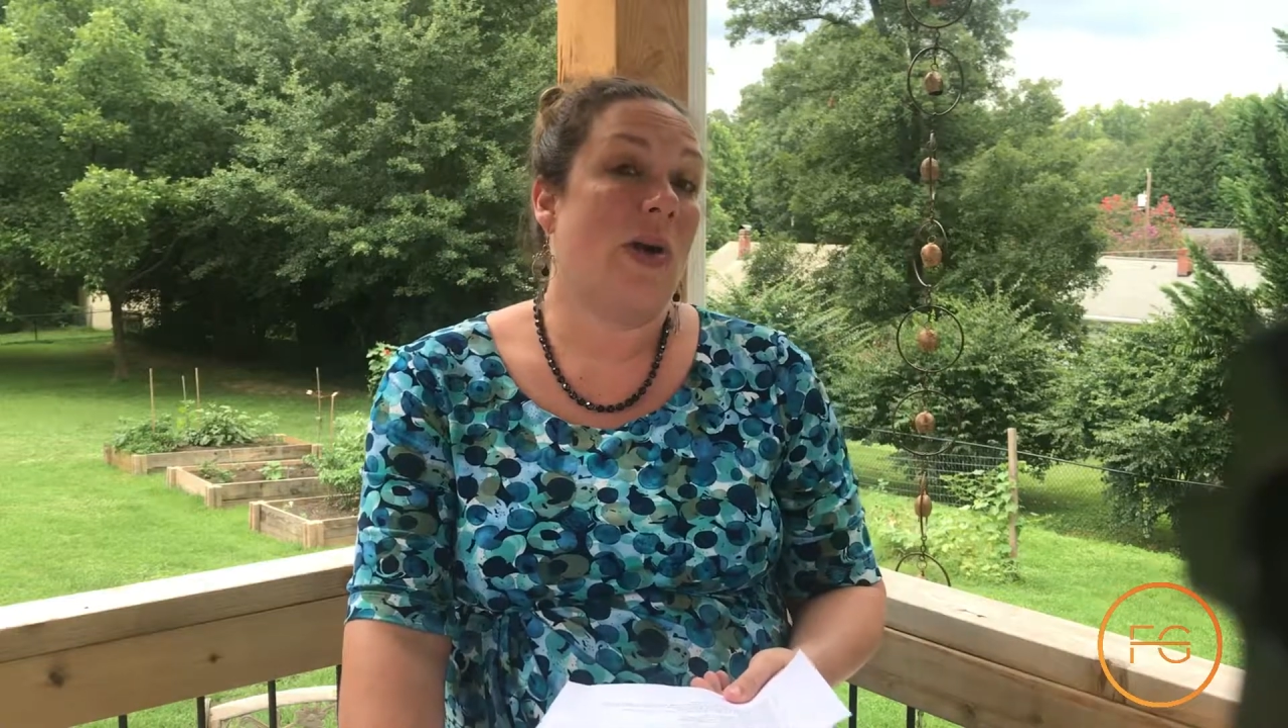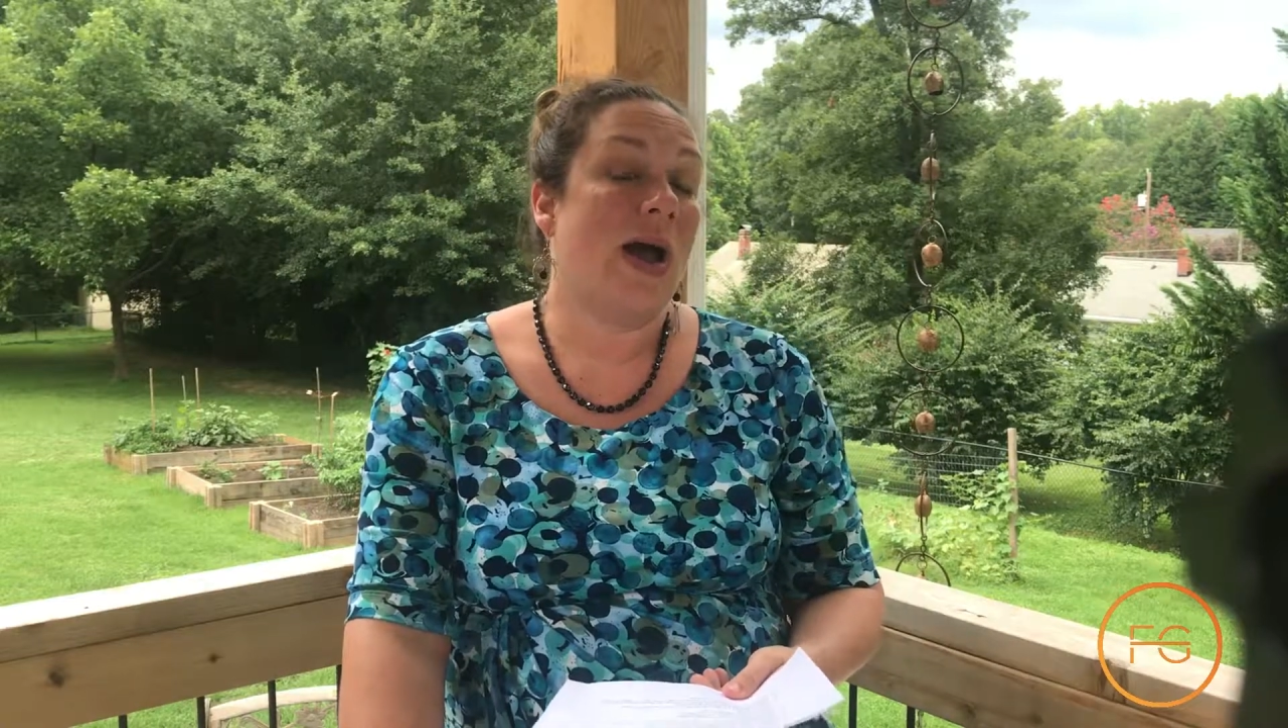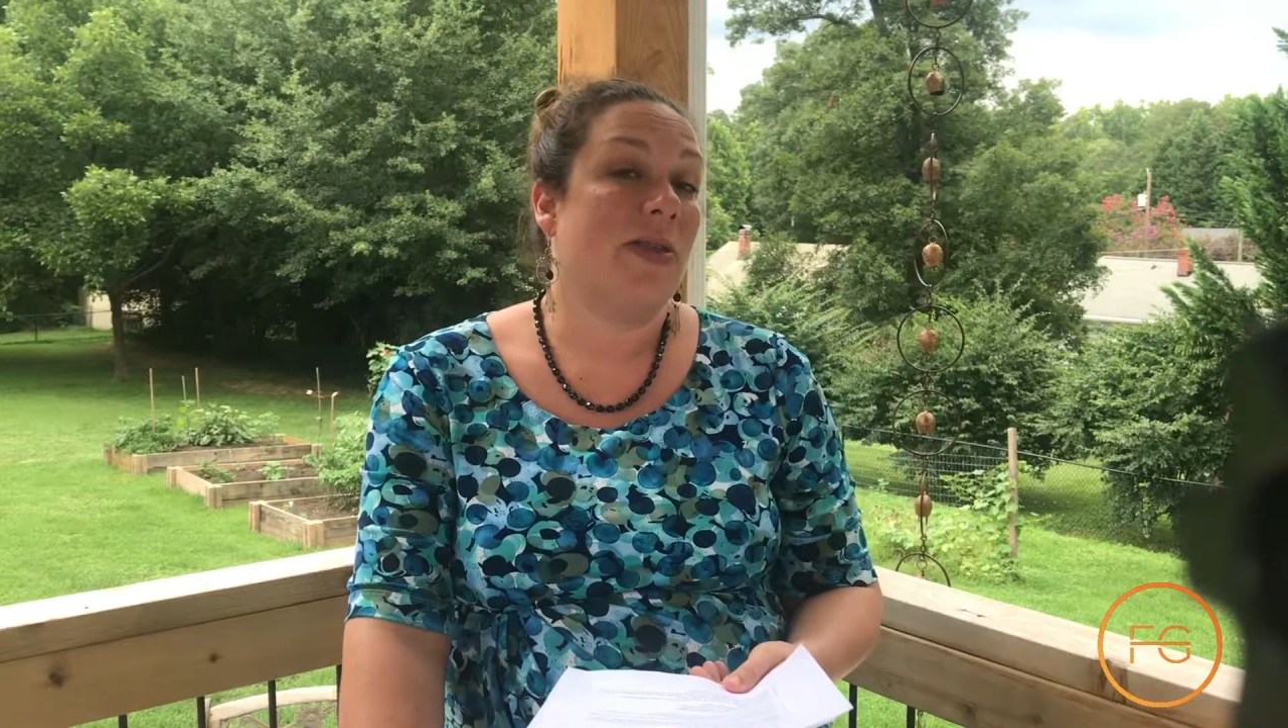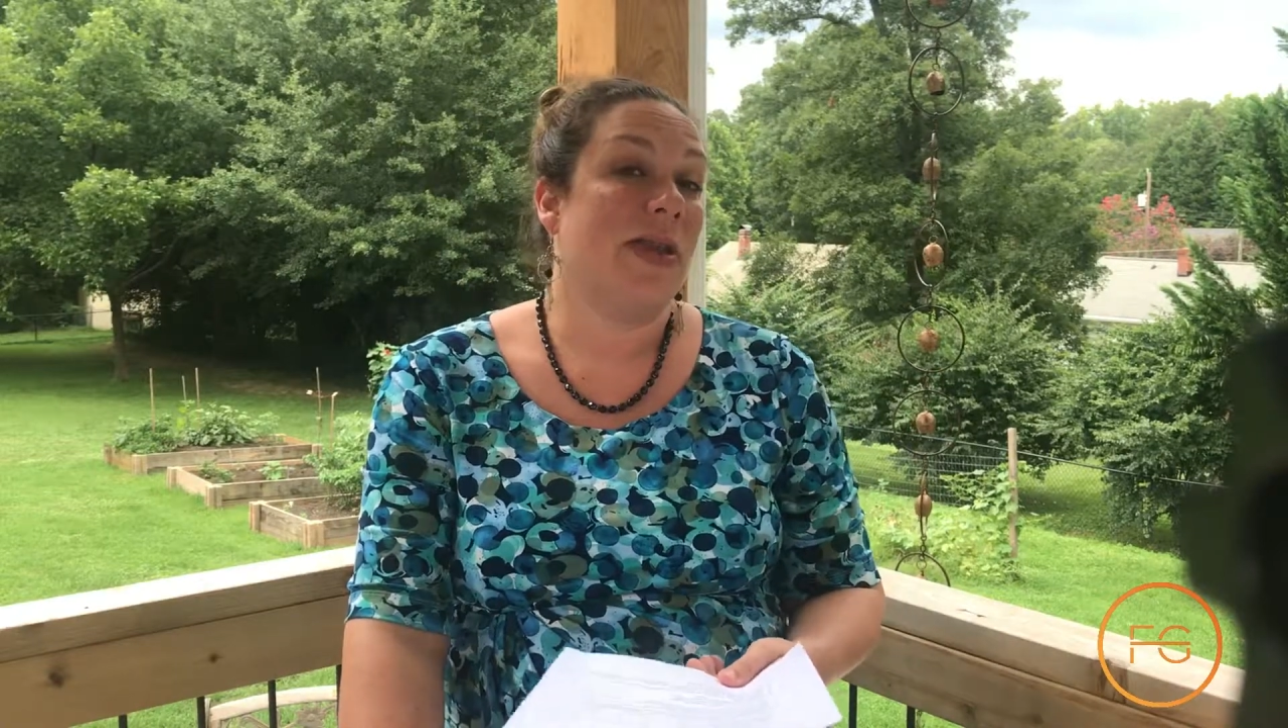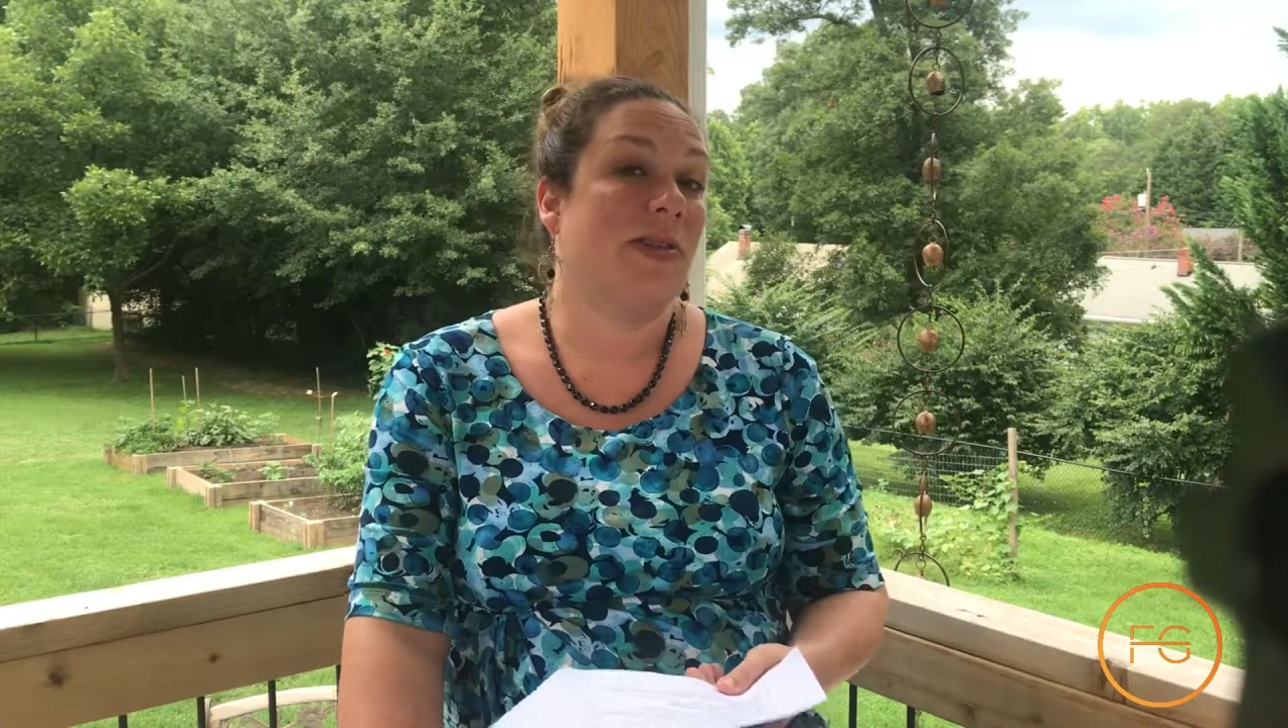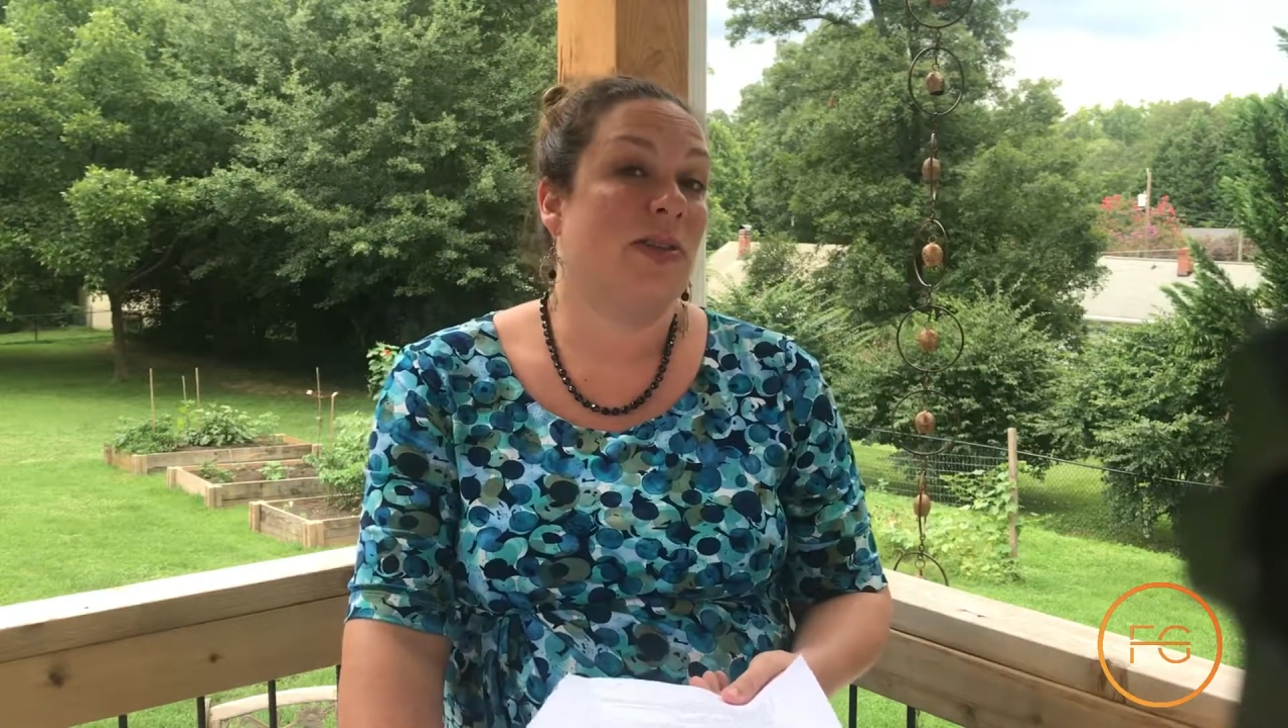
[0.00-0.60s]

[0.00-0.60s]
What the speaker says: how they can